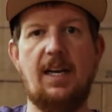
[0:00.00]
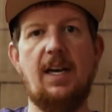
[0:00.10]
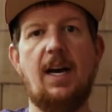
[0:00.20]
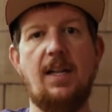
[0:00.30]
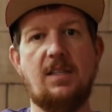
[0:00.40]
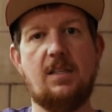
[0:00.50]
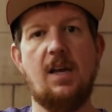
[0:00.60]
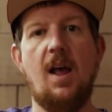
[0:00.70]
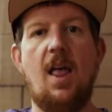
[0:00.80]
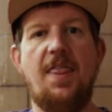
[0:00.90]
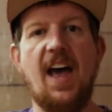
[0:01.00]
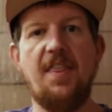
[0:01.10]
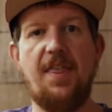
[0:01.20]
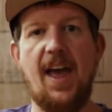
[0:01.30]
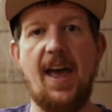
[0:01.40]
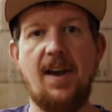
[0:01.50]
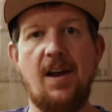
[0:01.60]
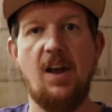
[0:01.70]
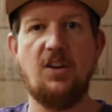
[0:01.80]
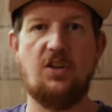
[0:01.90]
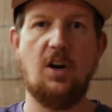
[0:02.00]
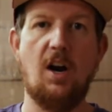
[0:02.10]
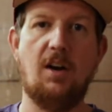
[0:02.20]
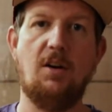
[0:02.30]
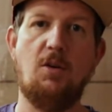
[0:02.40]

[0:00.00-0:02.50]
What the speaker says: cuts that then start